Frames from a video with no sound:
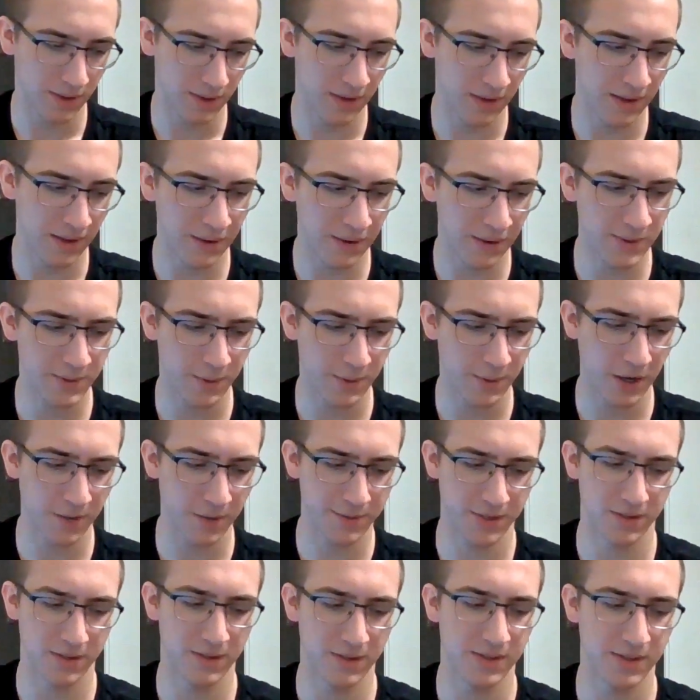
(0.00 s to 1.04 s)
yeah, that was
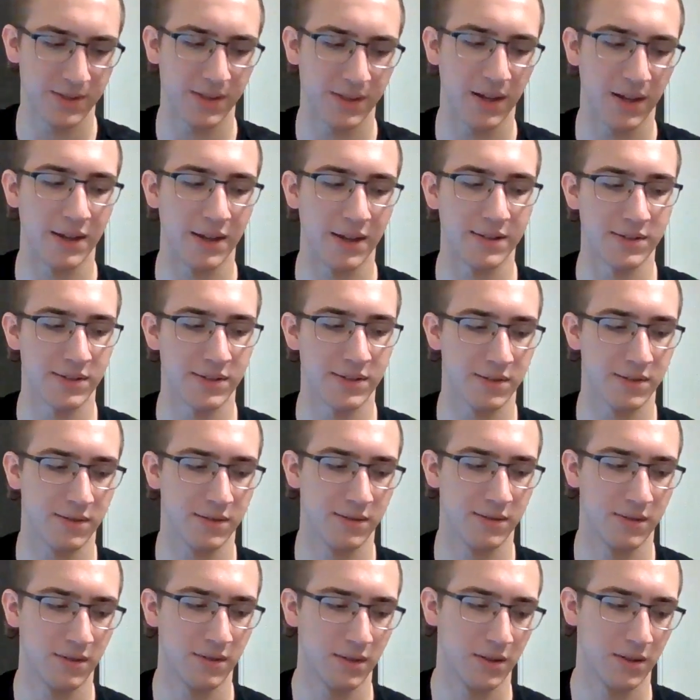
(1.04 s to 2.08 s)
Popsicle's thing against
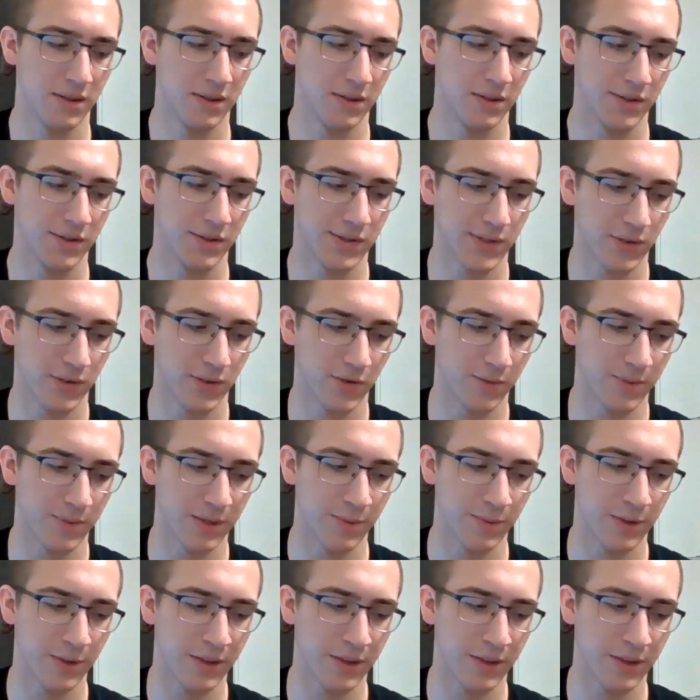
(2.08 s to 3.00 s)
Slurpee,